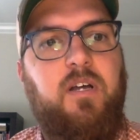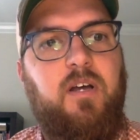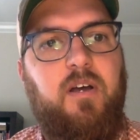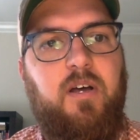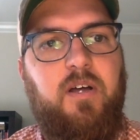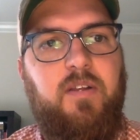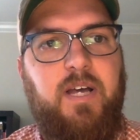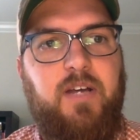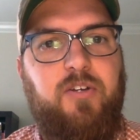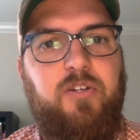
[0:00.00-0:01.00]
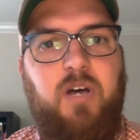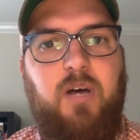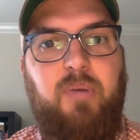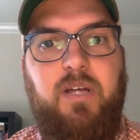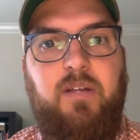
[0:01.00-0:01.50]
that could
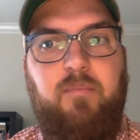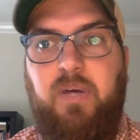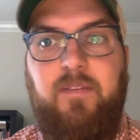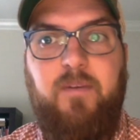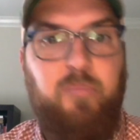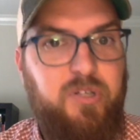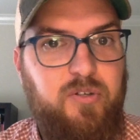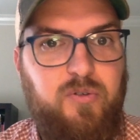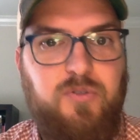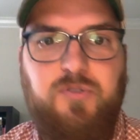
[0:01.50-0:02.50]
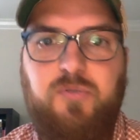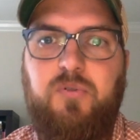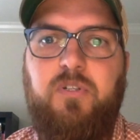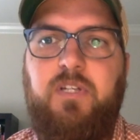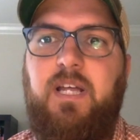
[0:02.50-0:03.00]
not pay their bills,
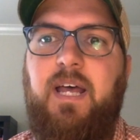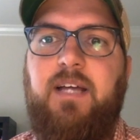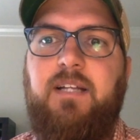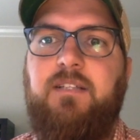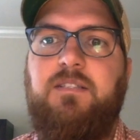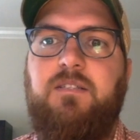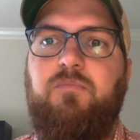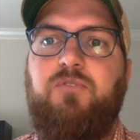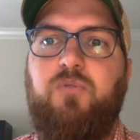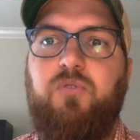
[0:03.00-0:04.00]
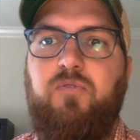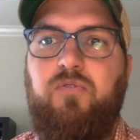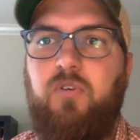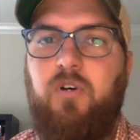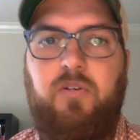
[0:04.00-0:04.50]
or that had some sort
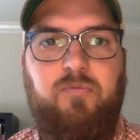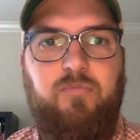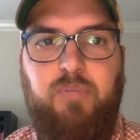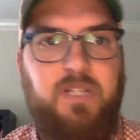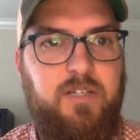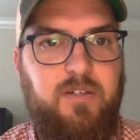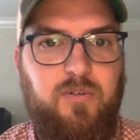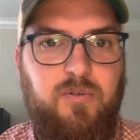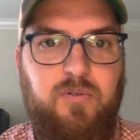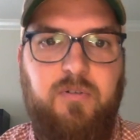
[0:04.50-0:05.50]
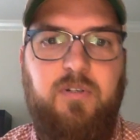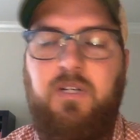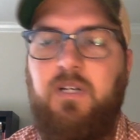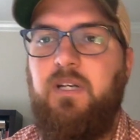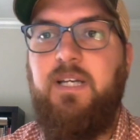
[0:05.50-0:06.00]
of political
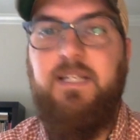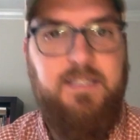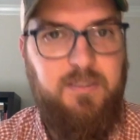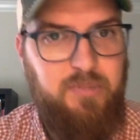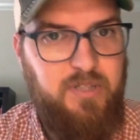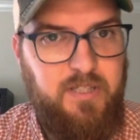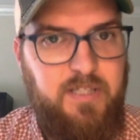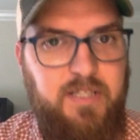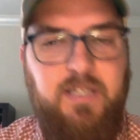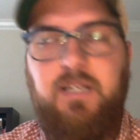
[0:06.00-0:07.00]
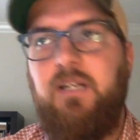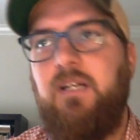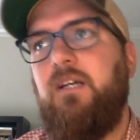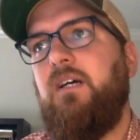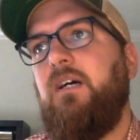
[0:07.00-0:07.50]
instability,
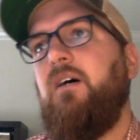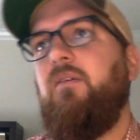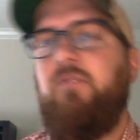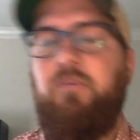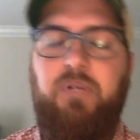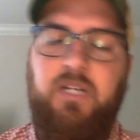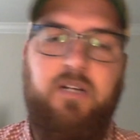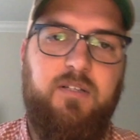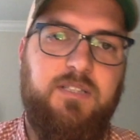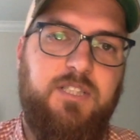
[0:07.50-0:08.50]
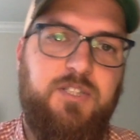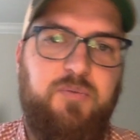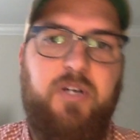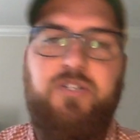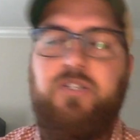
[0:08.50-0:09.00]
depending on the
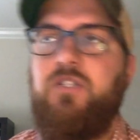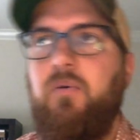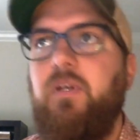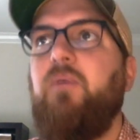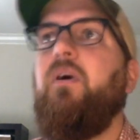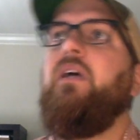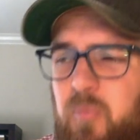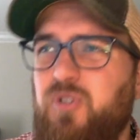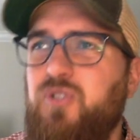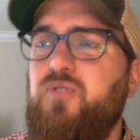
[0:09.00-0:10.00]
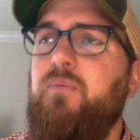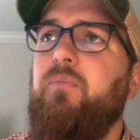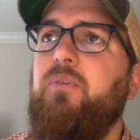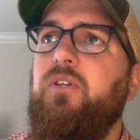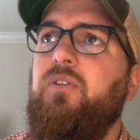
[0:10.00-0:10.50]
situation. So anyway, but just
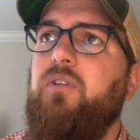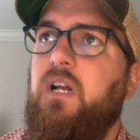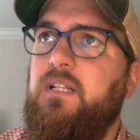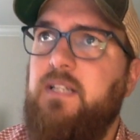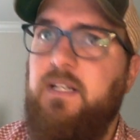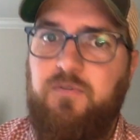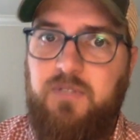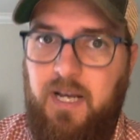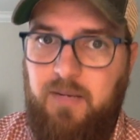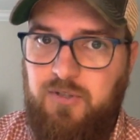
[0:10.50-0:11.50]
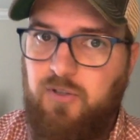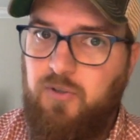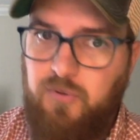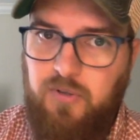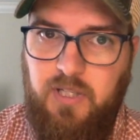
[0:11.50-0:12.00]
remember that the United States was
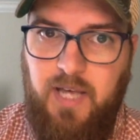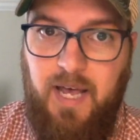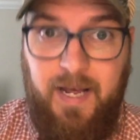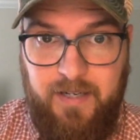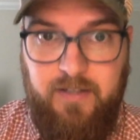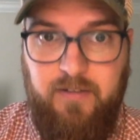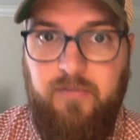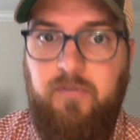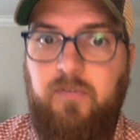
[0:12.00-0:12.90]
absolutely active